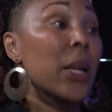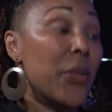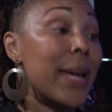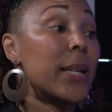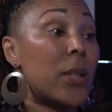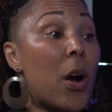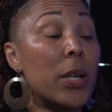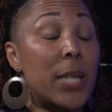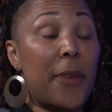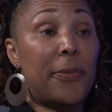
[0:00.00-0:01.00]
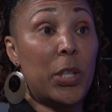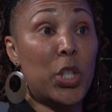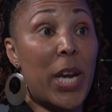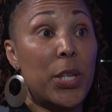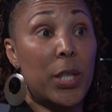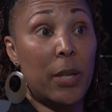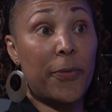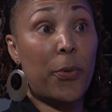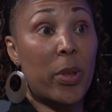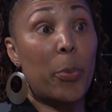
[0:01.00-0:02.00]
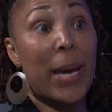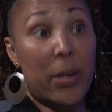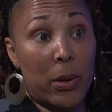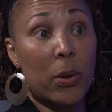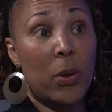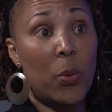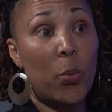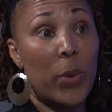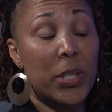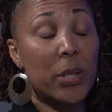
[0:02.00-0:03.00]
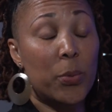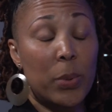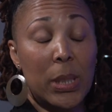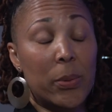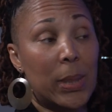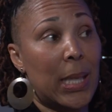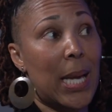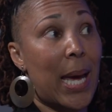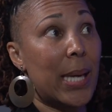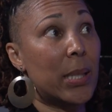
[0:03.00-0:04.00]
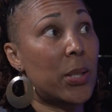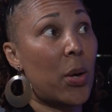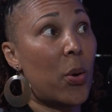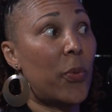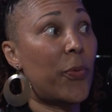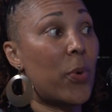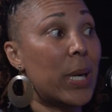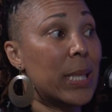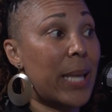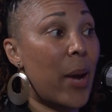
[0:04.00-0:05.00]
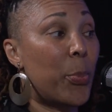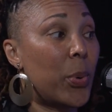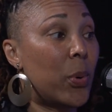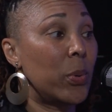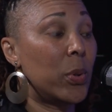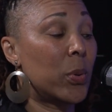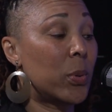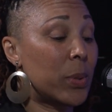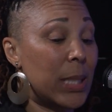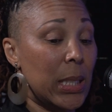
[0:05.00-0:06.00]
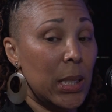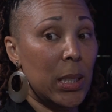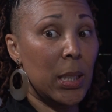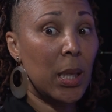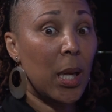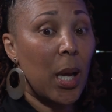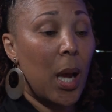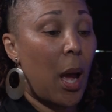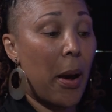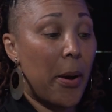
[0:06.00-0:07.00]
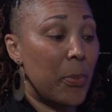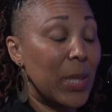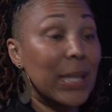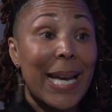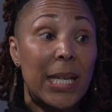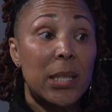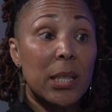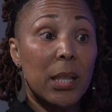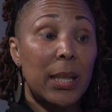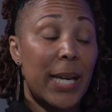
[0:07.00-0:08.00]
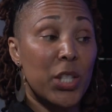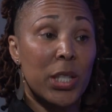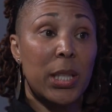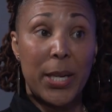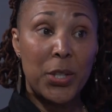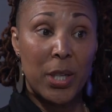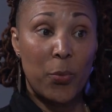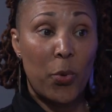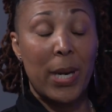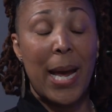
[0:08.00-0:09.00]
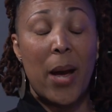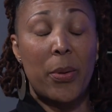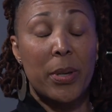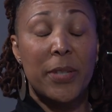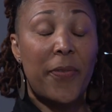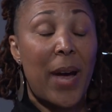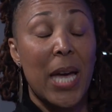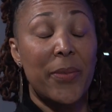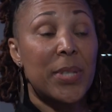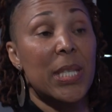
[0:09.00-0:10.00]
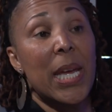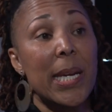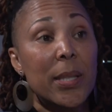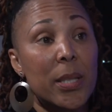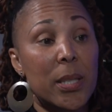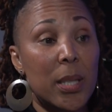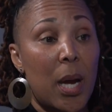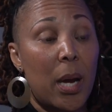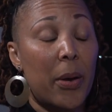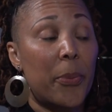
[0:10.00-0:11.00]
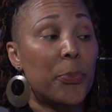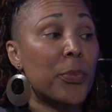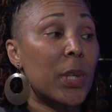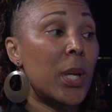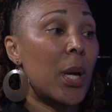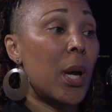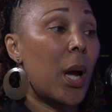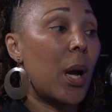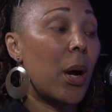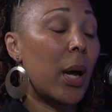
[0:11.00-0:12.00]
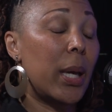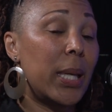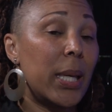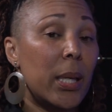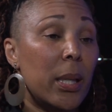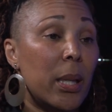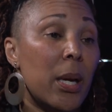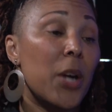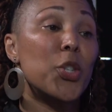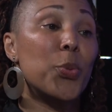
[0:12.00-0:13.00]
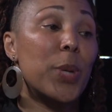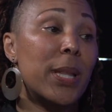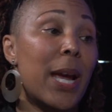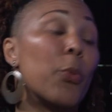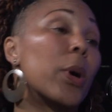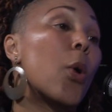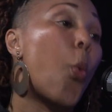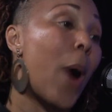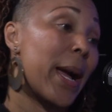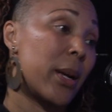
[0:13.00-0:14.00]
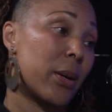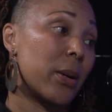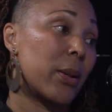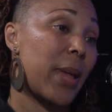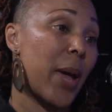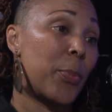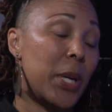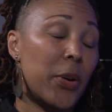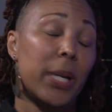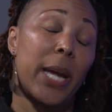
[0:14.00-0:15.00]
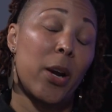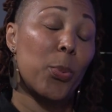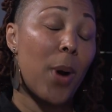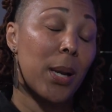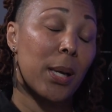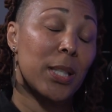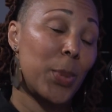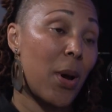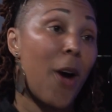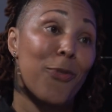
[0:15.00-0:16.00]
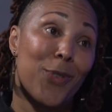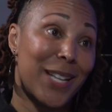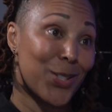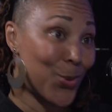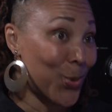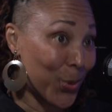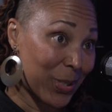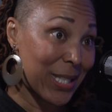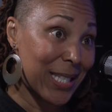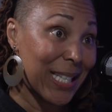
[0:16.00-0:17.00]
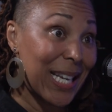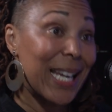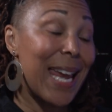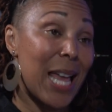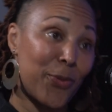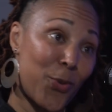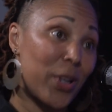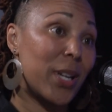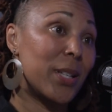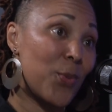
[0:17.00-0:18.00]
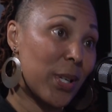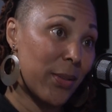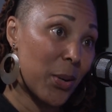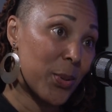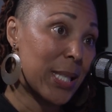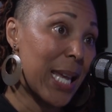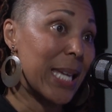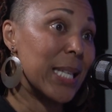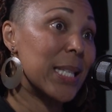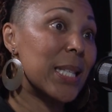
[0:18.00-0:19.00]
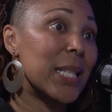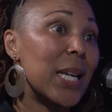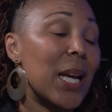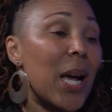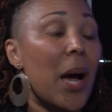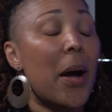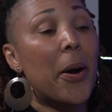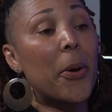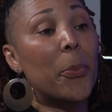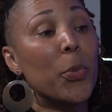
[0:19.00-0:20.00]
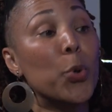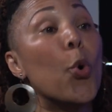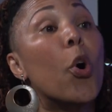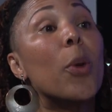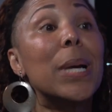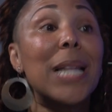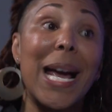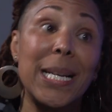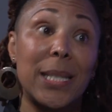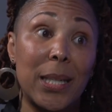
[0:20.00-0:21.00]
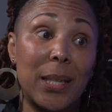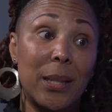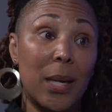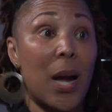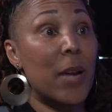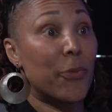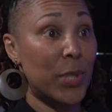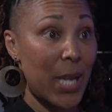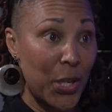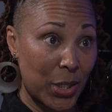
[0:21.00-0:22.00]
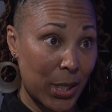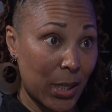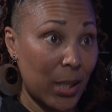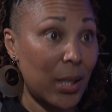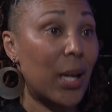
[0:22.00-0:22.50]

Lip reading: Things are definitely changing for the better, which is really, really nice. So, for example, you'll see the latest legislation where now there's 5 states in the country that require that period care products be offered at schools. California is one of those states. Normalizing the conversation